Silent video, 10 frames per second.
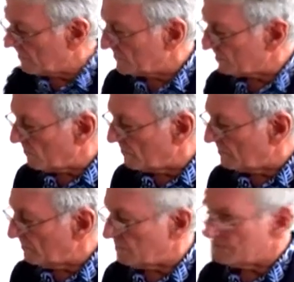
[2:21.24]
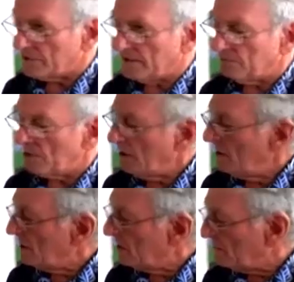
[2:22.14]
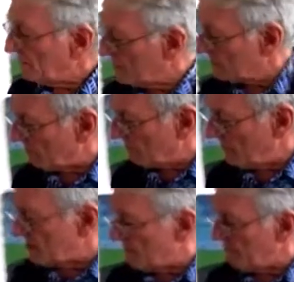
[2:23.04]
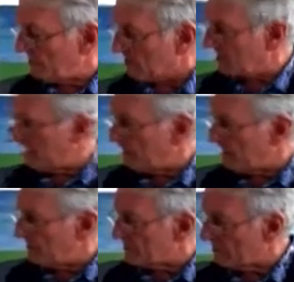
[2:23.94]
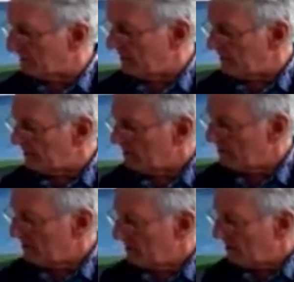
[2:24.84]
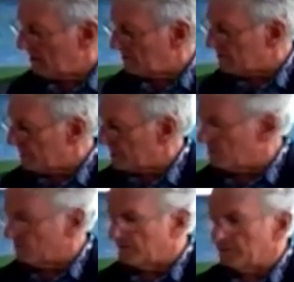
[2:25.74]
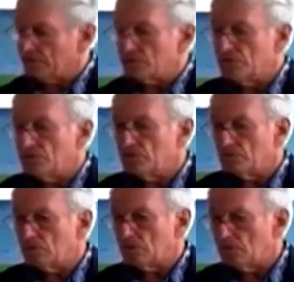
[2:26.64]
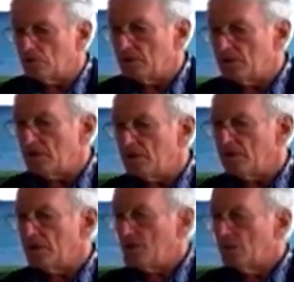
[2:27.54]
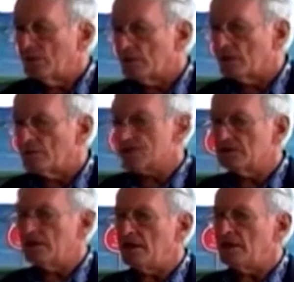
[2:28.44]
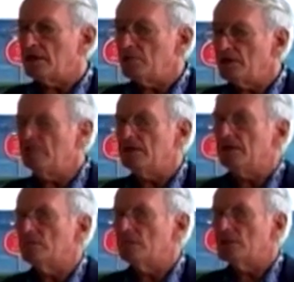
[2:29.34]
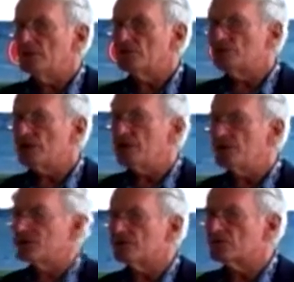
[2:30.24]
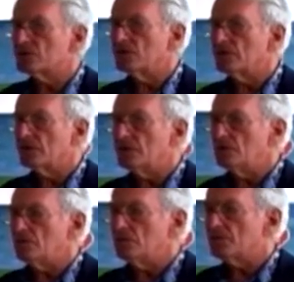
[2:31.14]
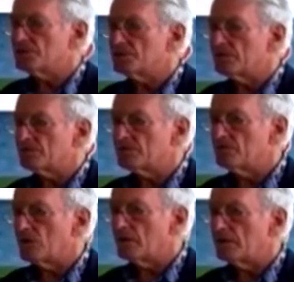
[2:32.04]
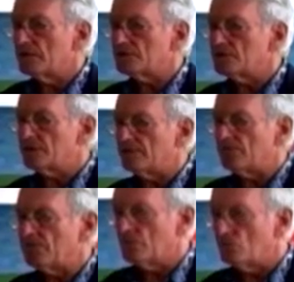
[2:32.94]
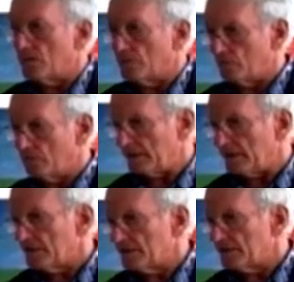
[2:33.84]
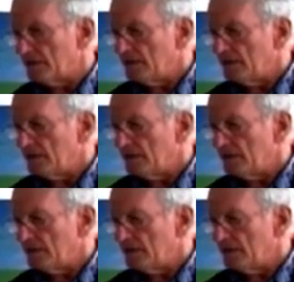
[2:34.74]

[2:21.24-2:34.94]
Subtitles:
sewn or zipped, a piece that may not be clay but is clay. And so that really, to me, when an artist can take a medium and change it so that your perception of what it is different than what it really is,